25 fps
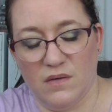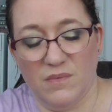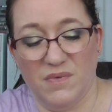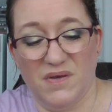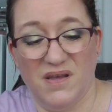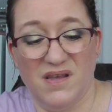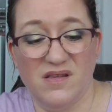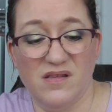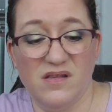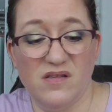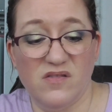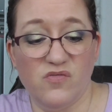
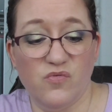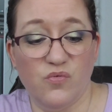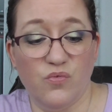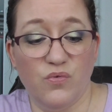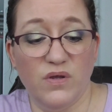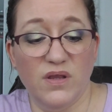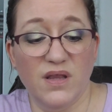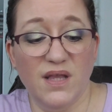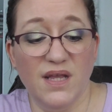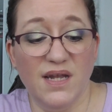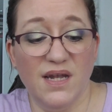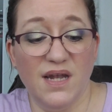Because it's
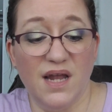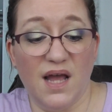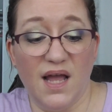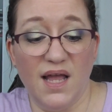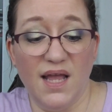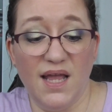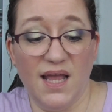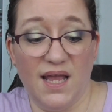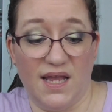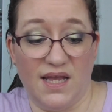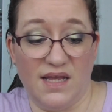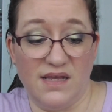really
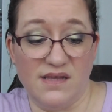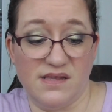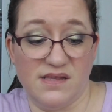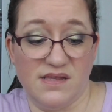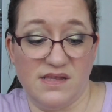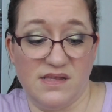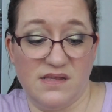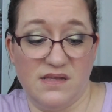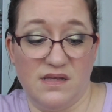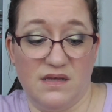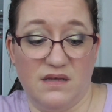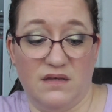
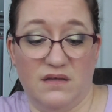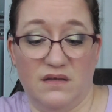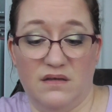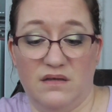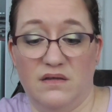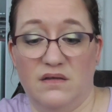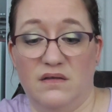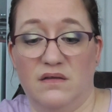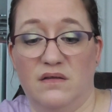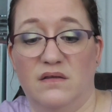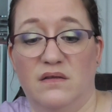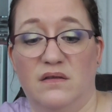nice.
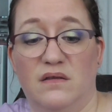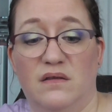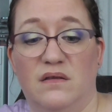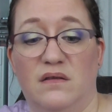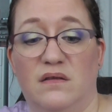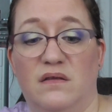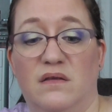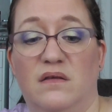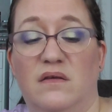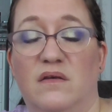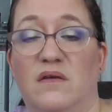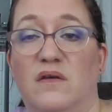
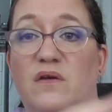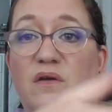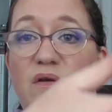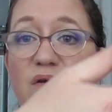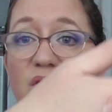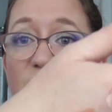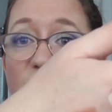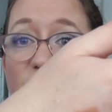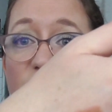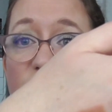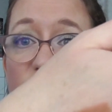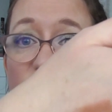
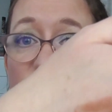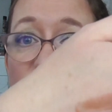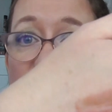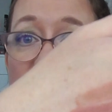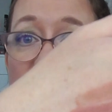So